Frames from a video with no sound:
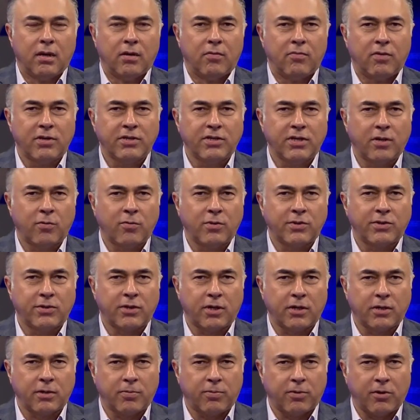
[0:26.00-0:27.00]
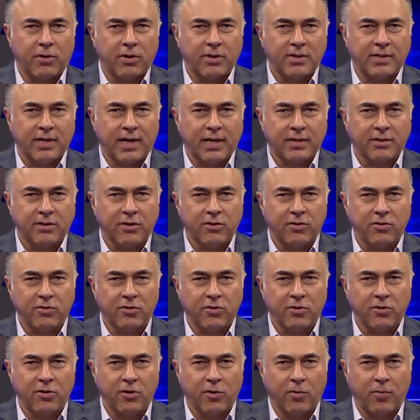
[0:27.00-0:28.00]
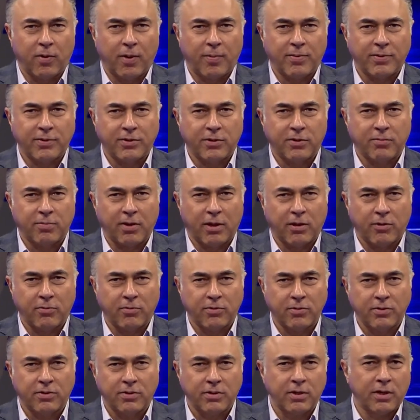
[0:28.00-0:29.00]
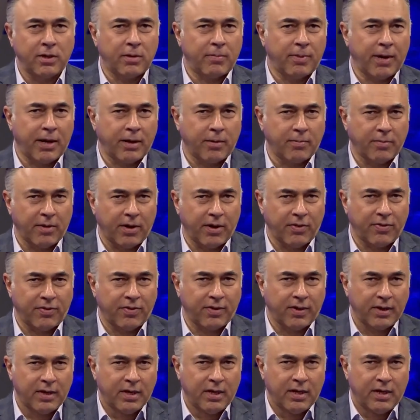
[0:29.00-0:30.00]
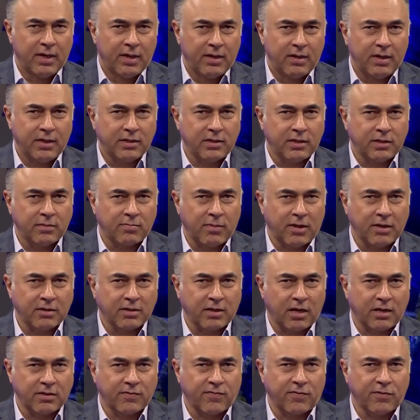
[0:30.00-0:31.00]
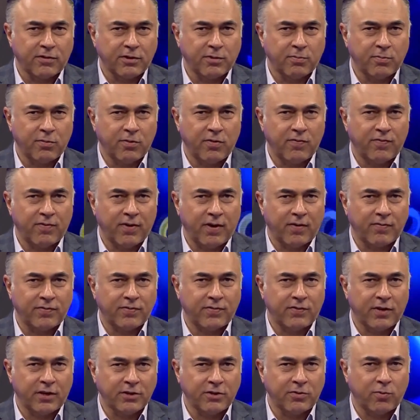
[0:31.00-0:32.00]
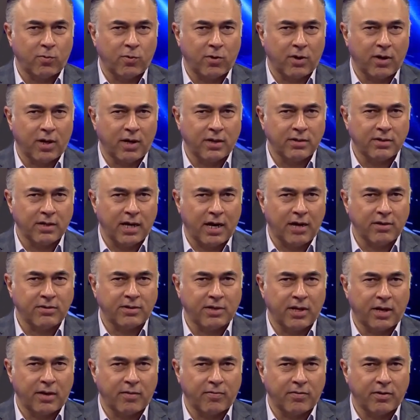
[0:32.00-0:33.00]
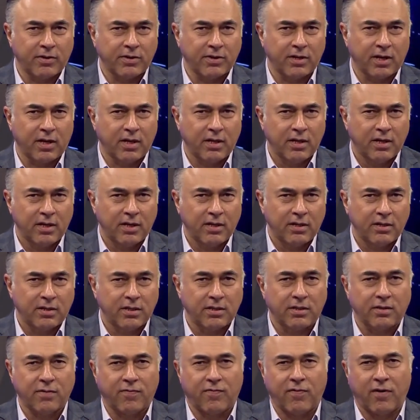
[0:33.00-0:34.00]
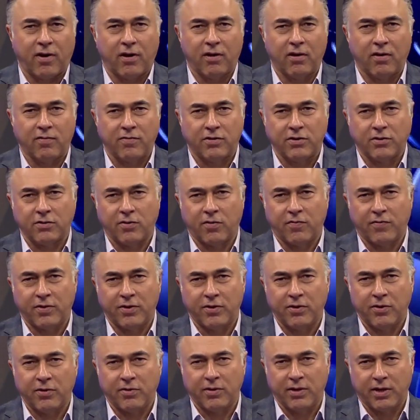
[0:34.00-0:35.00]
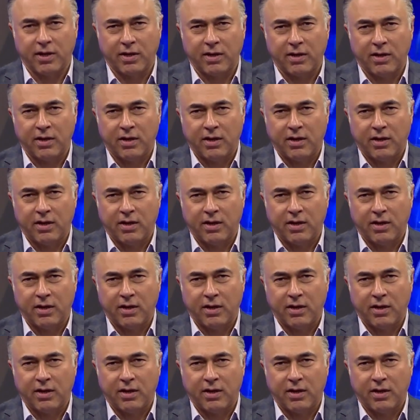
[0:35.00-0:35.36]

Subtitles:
Russia will start deploying tactical nuclear weapons to Belarus in about a month. This is Moscow's first move of such warheads outside of Russia since the fall of the Soviet Union,